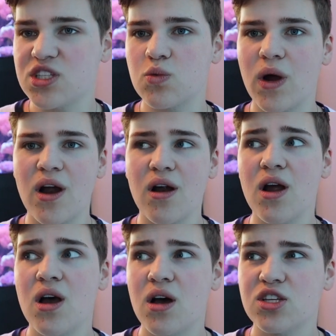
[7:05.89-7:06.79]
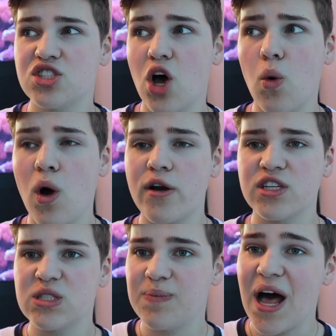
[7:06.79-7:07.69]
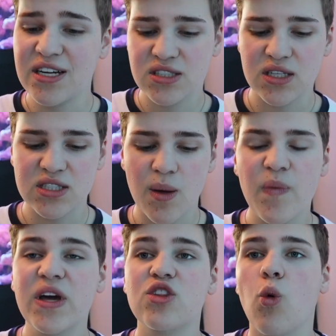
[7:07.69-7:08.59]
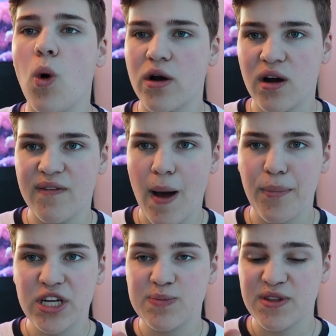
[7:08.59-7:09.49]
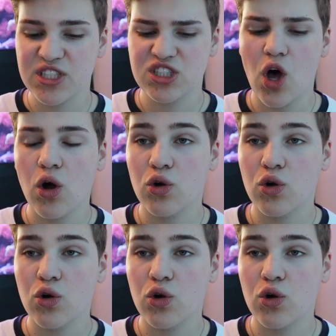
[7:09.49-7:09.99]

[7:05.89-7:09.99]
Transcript: is where salt water splashes on something, the water evaporates, but the salt